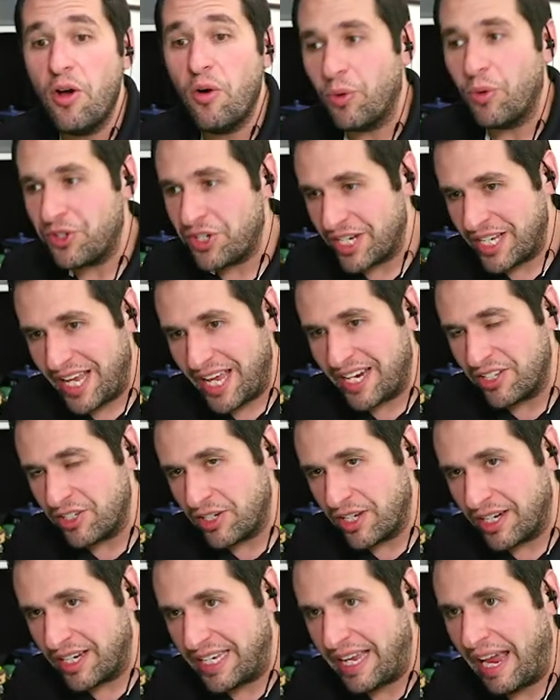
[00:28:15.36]
which again is
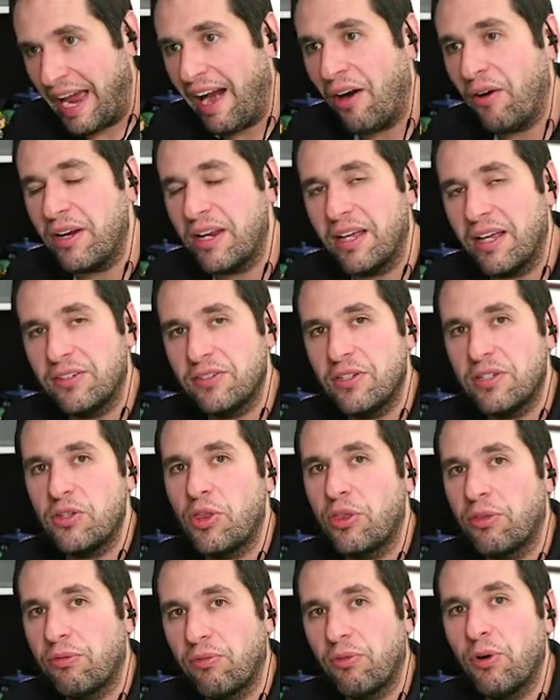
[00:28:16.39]
going to carry us
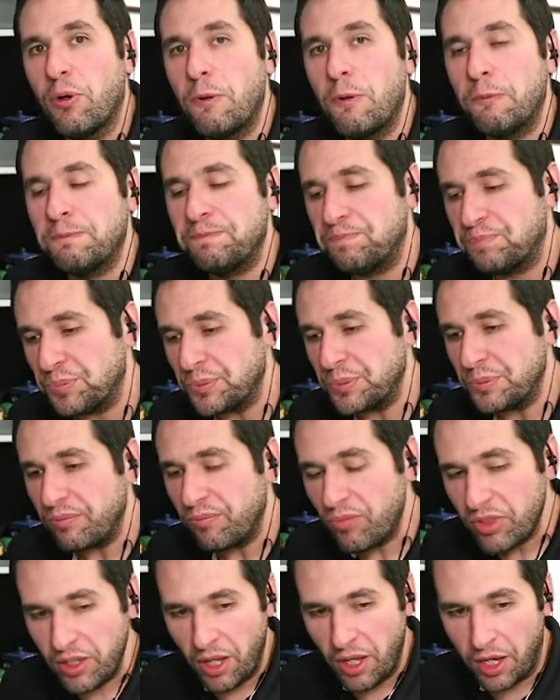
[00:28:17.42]
through
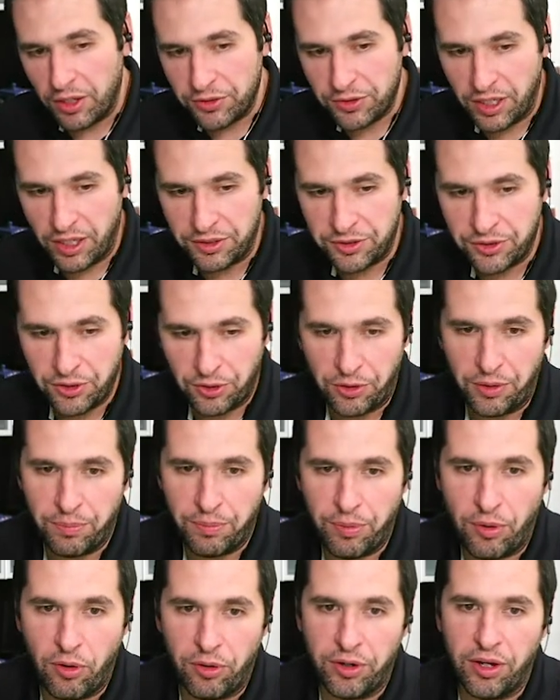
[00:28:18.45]
a, a, certain
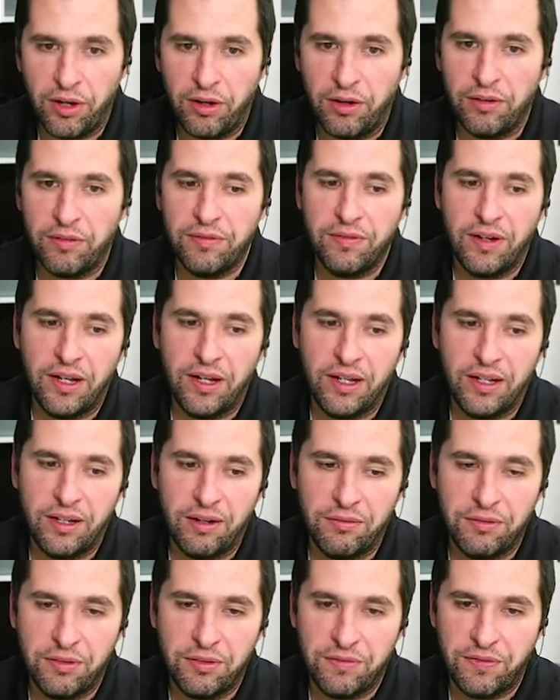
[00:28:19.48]
part of uh,
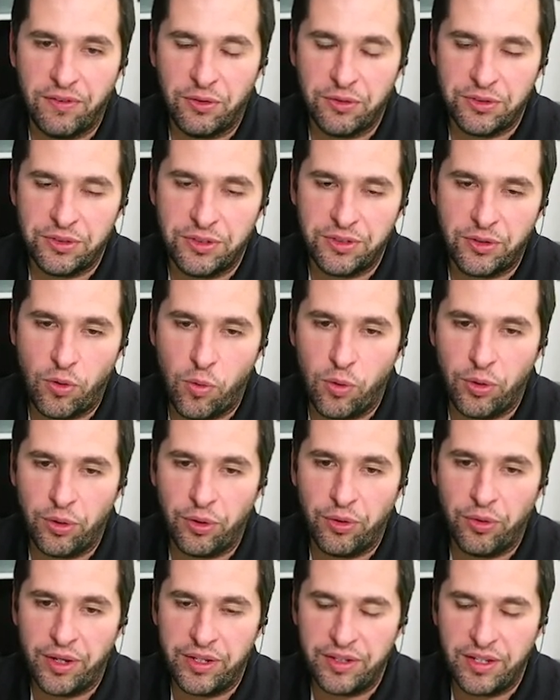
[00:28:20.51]
of the first
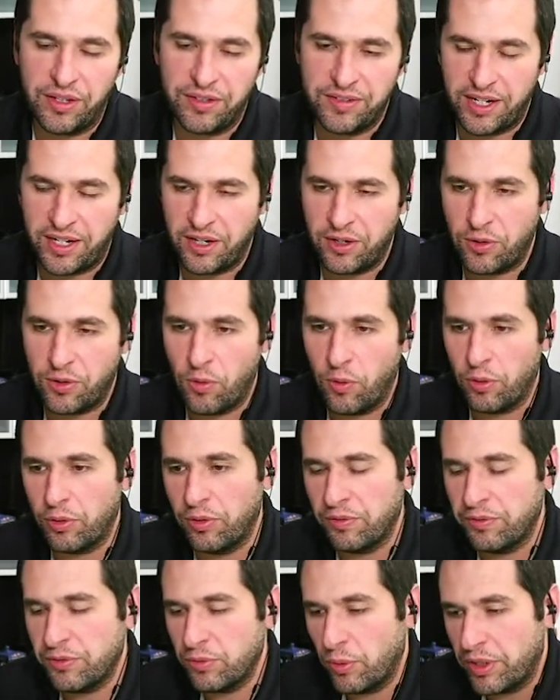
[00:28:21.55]
quarter and the second
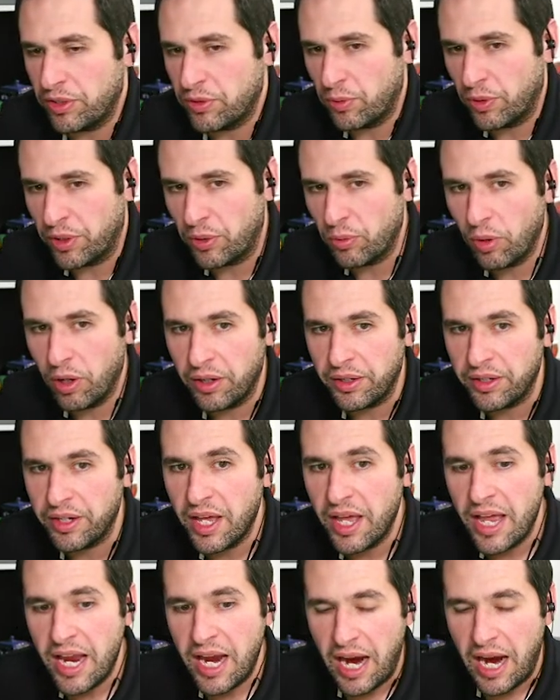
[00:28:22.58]
quarter of 2021,
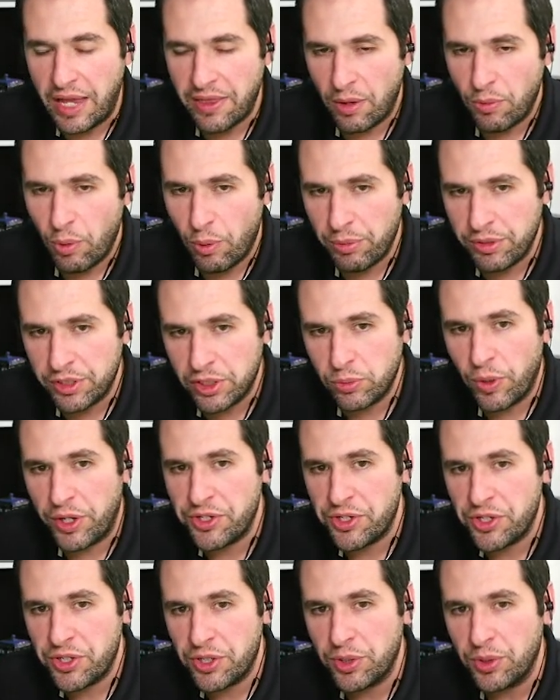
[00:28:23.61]
and then when we
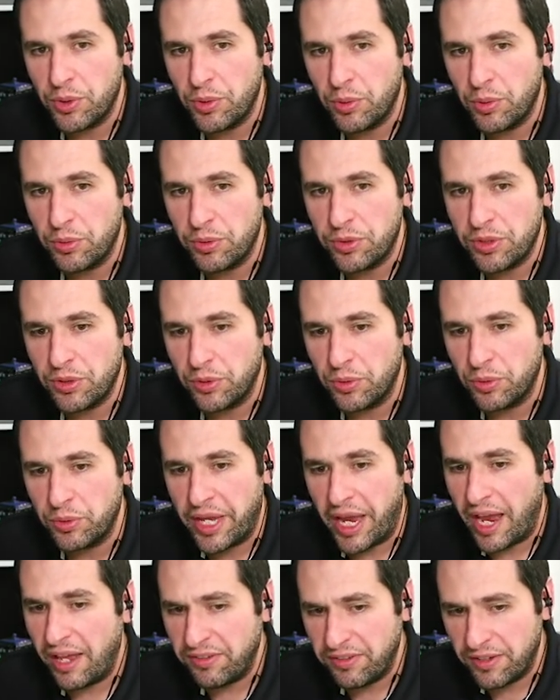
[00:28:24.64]
switch to to
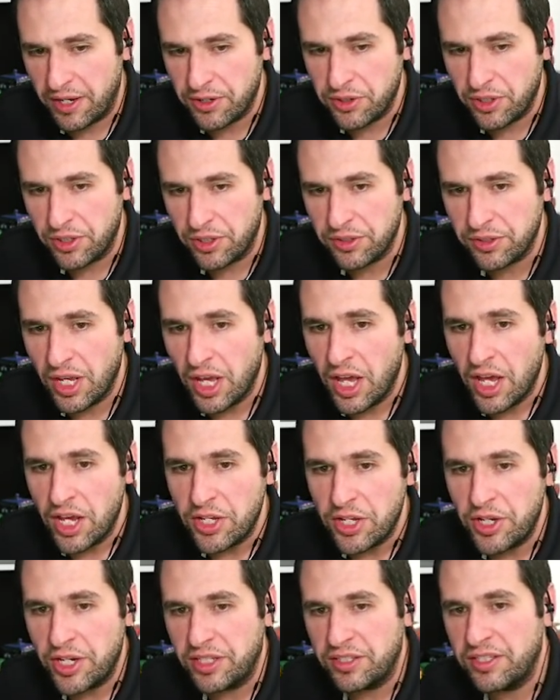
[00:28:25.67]
gas hedges,
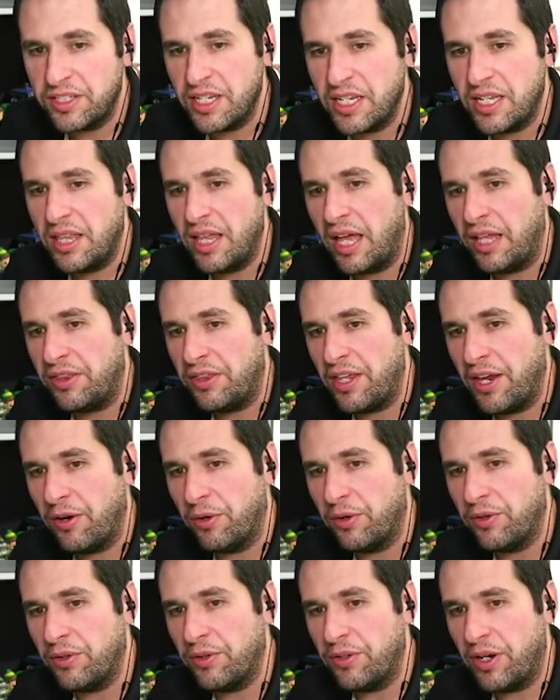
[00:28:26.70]
you can see that
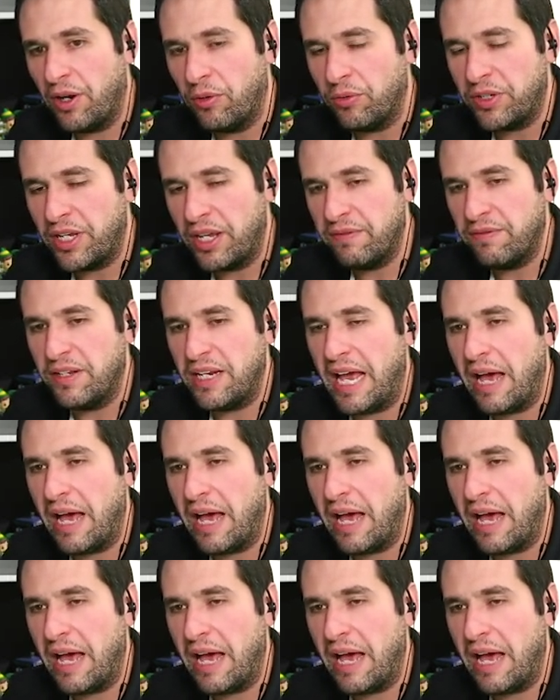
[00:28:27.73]
they're you know given